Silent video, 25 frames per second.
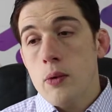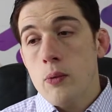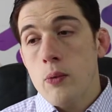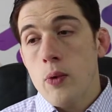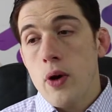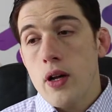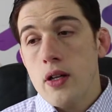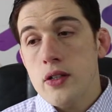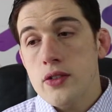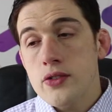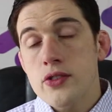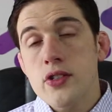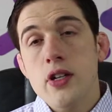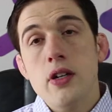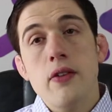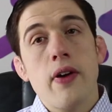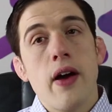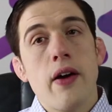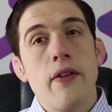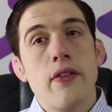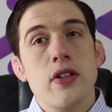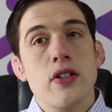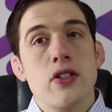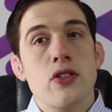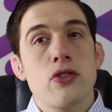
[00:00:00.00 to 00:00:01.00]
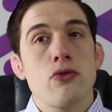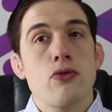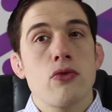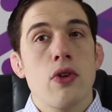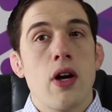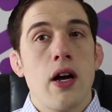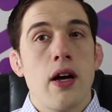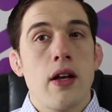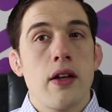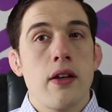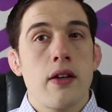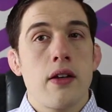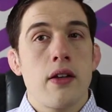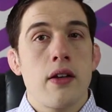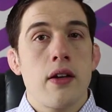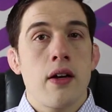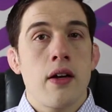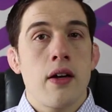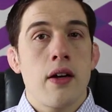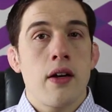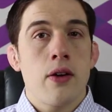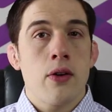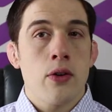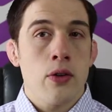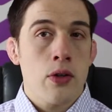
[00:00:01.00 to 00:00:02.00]
Well, instead of having to run
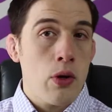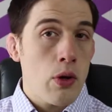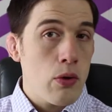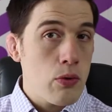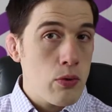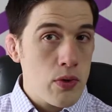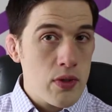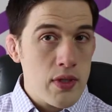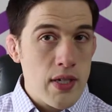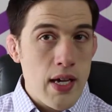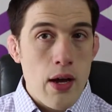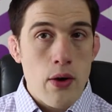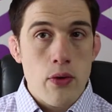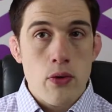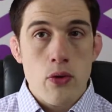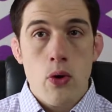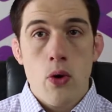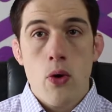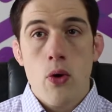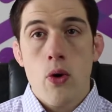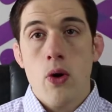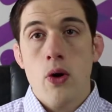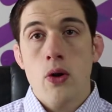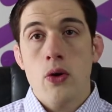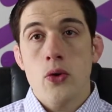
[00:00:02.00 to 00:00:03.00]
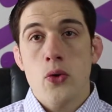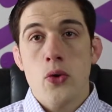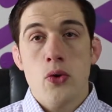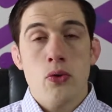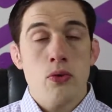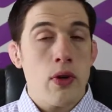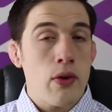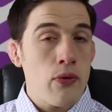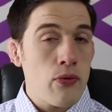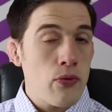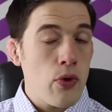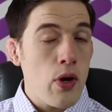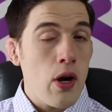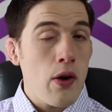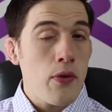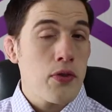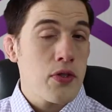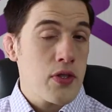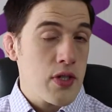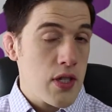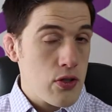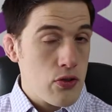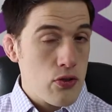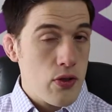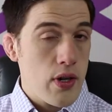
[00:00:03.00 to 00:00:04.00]
or go to a town hall or run for
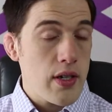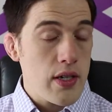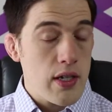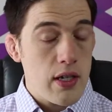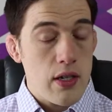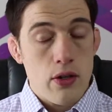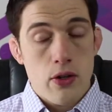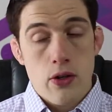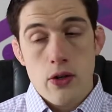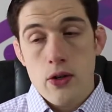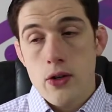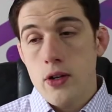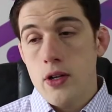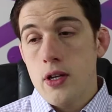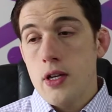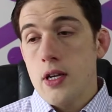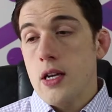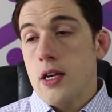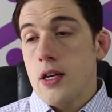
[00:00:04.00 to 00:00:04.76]
office to get your idea heard,